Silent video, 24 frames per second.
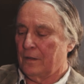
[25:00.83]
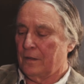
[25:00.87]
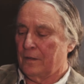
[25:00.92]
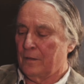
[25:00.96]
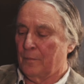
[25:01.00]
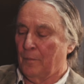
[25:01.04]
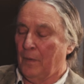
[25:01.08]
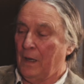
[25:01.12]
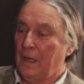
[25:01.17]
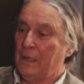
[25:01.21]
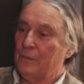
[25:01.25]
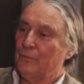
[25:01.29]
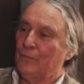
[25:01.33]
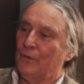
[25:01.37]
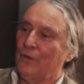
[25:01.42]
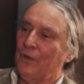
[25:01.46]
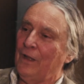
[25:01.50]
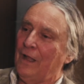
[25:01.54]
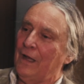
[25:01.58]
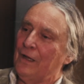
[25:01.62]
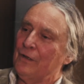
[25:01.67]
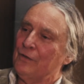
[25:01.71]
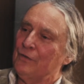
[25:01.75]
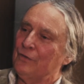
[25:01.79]
the mind will
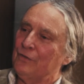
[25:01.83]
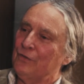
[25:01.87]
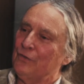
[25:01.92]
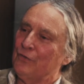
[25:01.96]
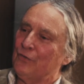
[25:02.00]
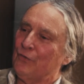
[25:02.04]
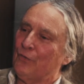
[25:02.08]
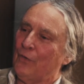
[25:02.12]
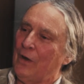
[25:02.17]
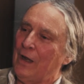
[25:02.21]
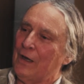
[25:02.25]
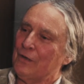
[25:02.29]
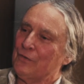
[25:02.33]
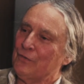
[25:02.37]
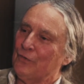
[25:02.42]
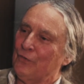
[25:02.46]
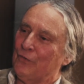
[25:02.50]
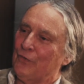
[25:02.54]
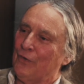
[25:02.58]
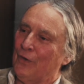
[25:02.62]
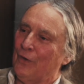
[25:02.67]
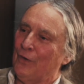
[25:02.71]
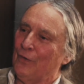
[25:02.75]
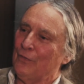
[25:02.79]
allow you to distract
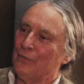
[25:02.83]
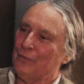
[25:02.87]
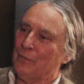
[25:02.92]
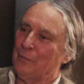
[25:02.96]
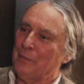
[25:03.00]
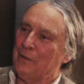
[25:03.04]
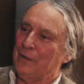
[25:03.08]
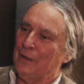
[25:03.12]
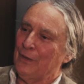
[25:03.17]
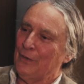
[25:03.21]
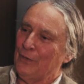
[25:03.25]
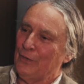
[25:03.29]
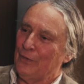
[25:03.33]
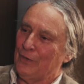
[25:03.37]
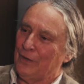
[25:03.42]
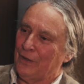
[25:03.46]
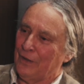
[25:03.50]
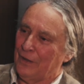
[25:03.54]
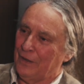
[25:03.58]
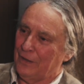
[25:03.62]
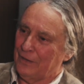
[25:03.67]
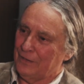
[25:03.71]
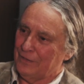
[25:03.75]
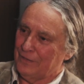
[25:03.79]
yourself to be
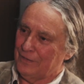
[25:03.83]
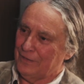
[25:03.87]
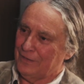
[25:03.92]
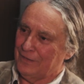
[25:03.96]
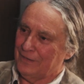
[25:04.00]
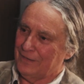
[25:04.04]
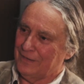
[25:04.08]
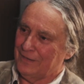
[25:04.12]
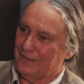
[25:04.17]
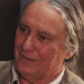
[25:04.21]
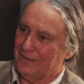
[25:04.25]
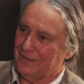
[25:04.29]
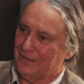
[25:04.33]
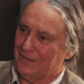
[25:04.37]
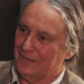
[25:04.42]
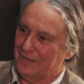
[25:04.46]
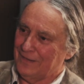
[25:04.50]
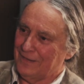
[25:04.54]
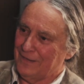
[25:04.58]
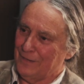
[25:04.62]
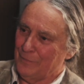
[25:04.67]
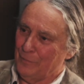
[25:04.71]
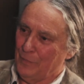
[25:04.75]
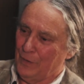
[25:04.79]
entertained, mm-hmm.
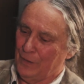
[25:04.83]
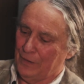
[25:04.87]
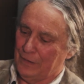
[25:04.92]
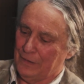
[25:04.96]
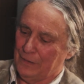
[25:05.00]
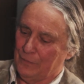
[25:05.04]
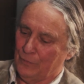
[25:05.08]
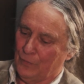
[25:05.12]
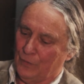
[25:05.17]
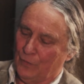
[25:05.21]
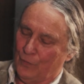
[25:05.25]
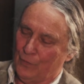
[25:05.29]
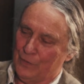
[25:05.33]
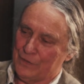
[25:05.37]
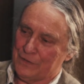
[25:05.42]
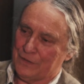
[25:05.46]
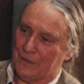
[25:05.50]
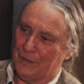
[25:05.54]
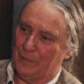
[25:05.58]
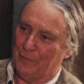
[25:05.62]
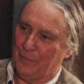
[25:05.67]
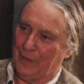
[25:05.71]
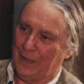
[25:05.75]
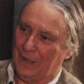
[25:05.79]
but it will always
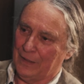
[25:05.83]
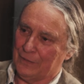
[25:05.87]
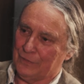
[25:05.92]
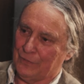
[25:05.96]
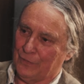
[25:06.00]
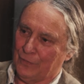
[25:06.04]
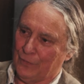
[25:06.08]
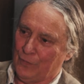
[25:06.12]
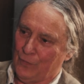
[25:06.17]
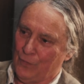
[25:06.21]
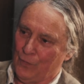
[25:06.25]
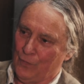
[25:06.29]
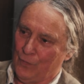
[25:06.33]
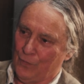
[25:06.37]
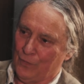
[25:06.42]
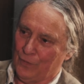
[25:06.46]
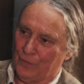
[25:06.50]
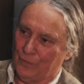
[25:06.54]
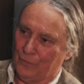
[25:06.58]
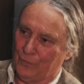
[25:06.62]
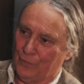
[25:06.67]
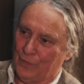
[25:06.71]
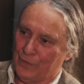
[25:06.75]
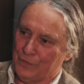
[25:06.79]
come back to the core
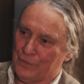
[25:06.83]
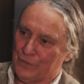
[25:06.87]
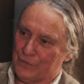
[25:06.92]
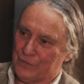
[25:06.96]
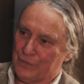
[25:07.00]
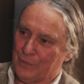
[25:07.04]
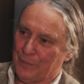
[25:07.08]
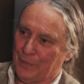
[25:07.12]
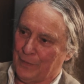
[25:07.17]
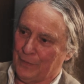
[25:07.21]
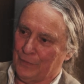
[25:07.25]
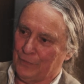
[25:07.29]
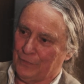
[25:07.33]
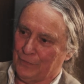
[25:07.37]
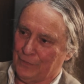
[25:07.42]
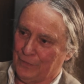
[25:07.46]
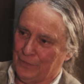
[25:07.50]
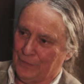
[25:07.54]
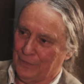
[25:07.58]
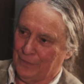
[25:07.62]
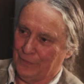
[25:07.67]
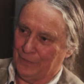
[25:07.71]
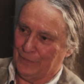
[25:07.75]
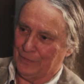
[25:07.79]
of what you're supposed to
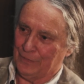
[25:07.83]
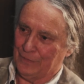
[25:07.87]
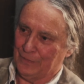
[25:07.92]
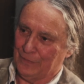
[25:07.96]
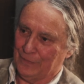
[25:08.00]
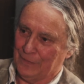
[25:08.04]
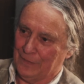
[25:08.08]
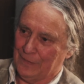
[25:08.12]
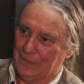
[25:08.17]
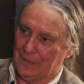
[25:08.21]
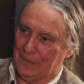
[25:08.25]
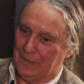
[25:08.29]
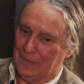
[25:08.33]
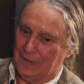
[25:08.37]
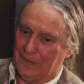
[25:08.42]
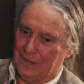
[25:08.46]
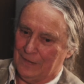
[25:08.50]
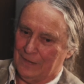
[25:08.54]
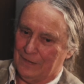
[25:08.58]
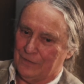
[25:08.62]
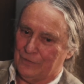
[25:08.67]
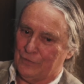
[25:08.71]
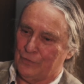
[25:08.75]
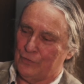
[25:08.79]
do.
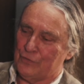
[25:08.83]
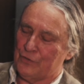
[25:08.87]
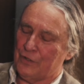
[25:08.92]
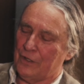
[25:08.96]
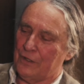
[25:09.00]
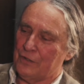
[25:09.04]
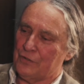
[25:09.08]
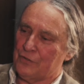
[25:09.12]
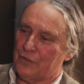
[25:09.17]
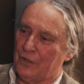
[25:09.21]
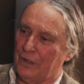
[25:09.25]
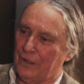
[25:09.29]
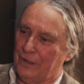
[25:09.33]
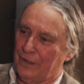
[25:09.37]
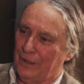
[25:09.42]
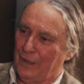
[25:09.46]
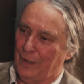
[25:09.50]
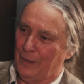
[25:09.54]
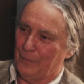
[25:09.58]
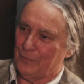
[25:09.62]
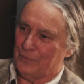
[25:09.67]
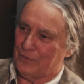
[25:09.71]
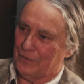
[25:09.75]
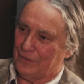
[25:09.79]
Mm-hmm. You chase shiny
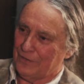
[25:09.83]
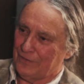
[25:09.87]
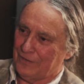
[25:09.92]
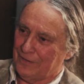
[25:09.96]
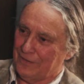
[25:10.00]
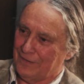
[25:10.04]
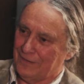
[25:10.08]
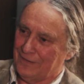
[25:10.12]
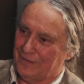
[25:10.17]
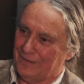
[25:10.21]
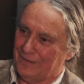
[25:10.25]
objects.